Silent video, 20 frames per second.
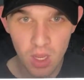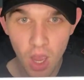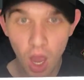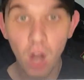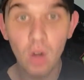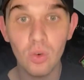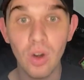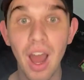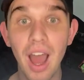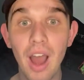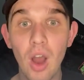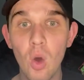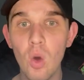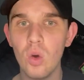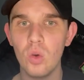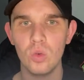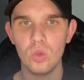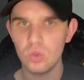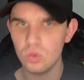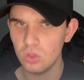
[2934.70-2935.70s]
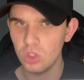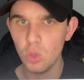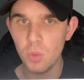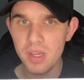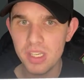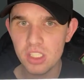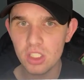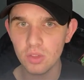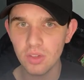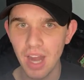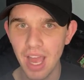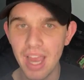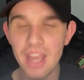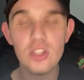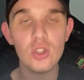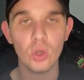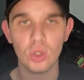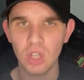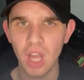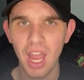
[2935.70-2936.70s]
Luis
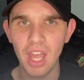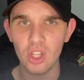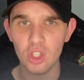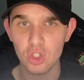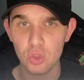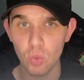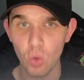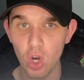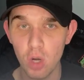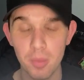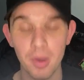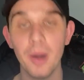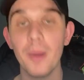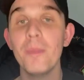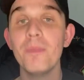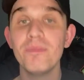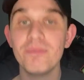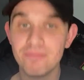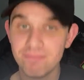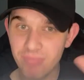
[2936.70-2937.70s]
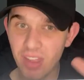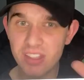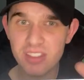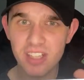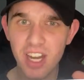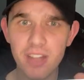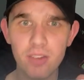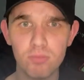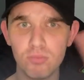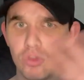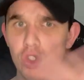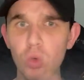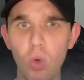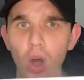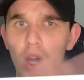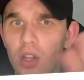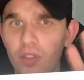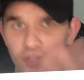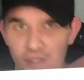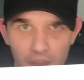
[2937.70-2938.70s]
Ariz or Kyle Schwarber? That's not two
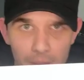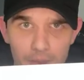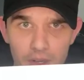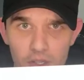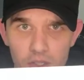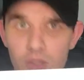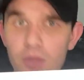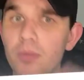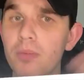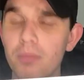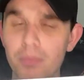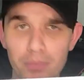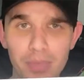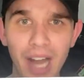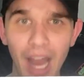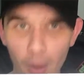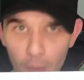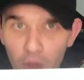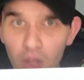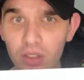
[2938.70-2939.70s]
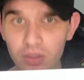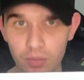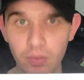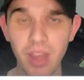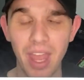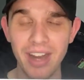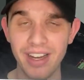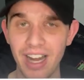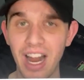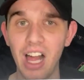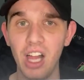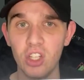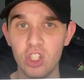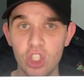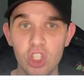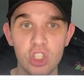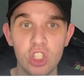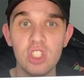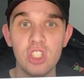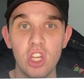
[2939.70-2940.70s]
Hall of Famers, but I will acknowledge
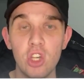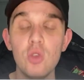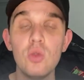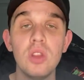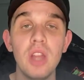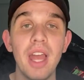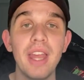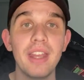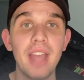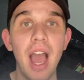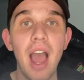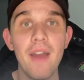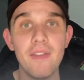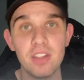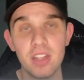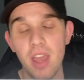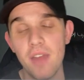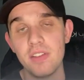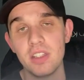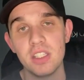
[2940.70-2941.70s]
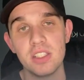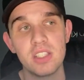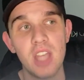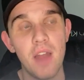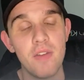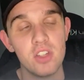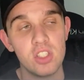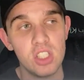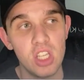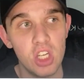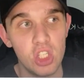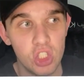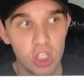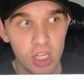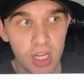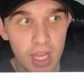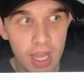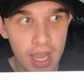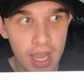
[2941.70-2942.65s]
just because I do like having this conversation.